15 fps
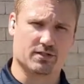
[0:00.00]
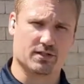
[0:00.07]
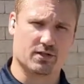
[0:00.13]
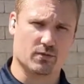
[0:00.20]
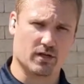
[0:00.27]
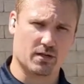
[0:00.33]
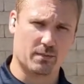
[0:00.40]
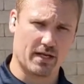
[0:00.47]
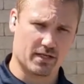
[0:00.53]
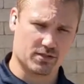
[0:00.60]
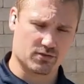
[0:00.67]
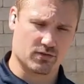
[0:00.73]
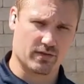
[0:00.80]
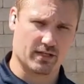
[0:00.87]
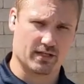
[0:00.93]
so you want to make
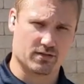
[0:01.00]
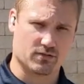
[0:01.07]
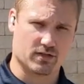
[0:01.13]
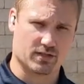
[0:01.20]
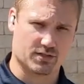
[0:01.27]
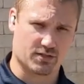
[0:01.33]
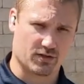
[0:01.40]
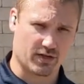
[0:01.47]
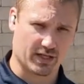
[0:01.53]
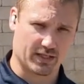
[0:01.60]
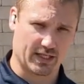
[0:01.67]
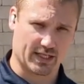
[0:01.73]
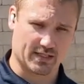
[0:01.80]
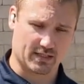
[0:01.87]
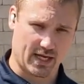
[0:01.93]
sure that it's on a
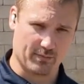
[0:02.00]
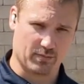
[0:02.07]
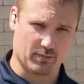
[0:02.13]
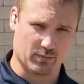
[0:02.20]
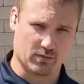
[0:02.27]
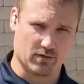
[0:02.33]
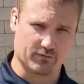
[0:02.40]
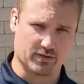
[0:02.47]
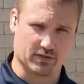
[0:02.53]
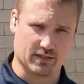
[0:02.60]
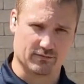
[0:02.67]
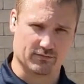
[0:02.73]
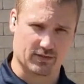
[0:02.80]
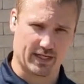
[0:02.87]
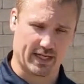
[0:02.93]
circuit that's capable of
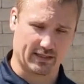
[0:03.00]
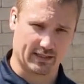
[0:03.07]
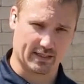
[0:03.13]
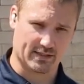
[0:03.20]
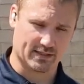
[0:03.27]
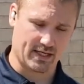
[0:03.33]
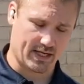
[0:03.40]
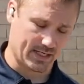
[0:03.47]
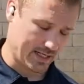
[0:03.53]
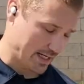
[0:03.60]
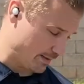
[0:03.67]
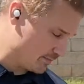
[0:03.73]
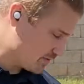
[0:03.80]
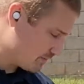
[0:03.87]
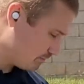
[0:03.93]
delivering at least 10
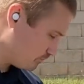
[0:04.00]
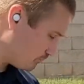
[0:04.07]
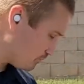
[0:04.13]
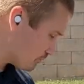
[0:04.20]
amps.